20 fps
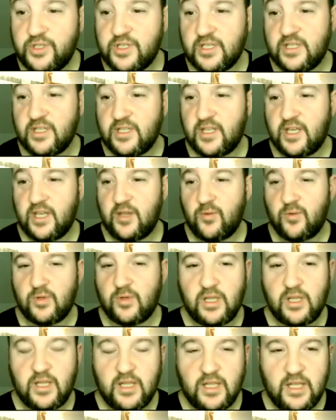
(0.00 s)
watching today,
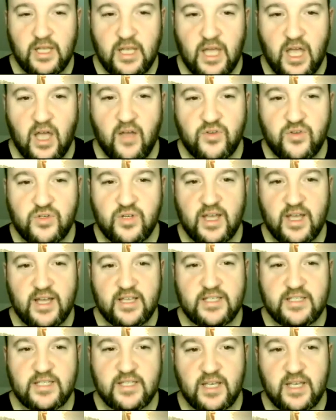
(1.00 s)
will have
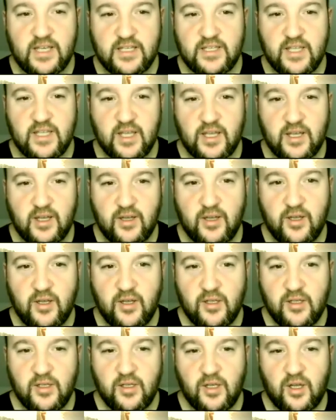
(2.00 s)
tracks that are,
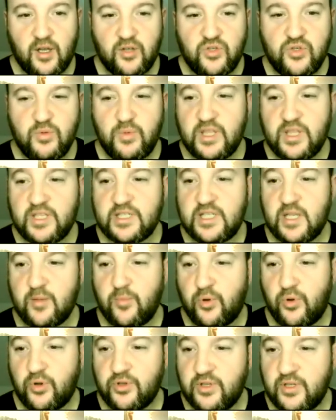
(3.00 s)
are tremendously
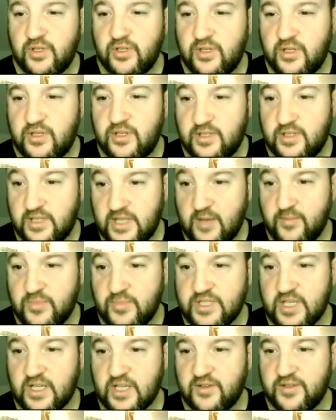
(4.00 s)
important to
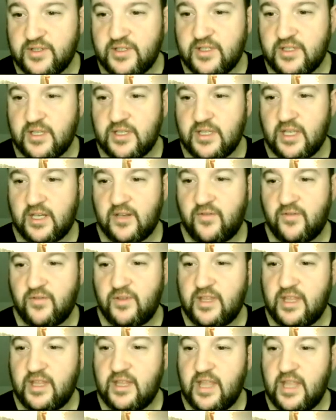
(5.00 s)
themselves that have
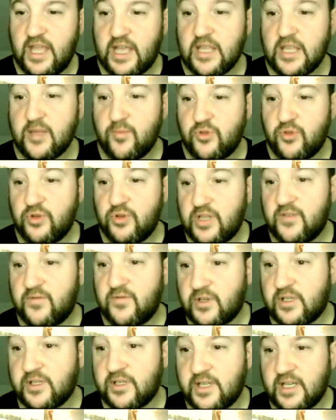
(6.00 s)
taken them through
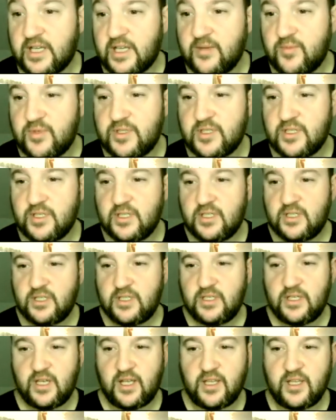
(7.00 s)
difficult times
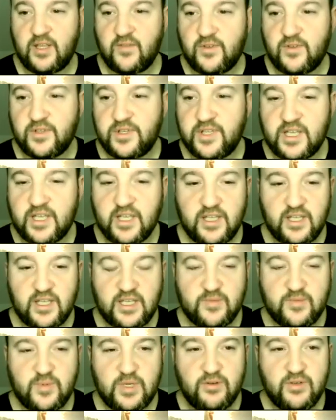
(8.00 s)
yeah. and difficult
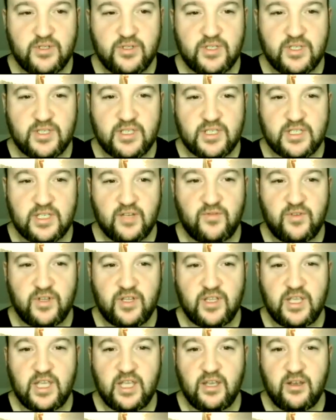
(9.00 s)
experiences. It's
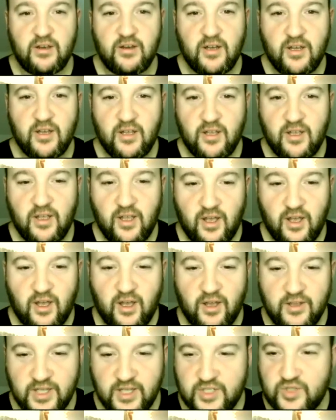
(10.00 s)
lovely to hear
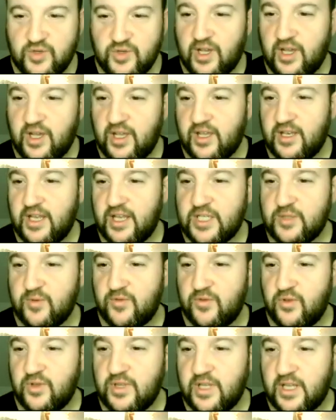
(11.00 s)
how this track connects
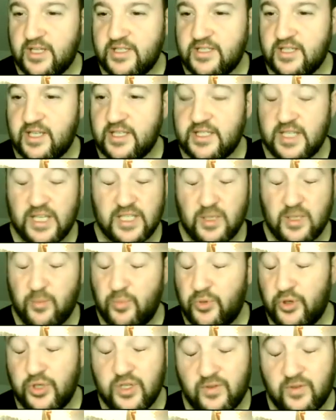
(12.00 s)
with you in that sense. And it's
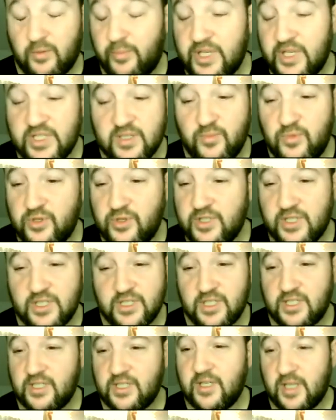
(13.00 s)
a beautiful piece of
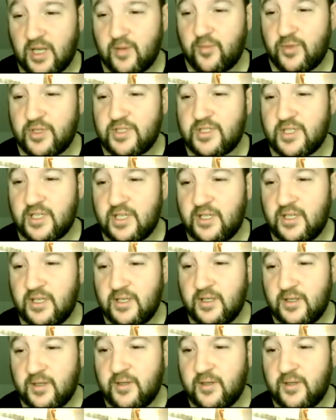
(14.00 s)
music, Jean, I must mm. say.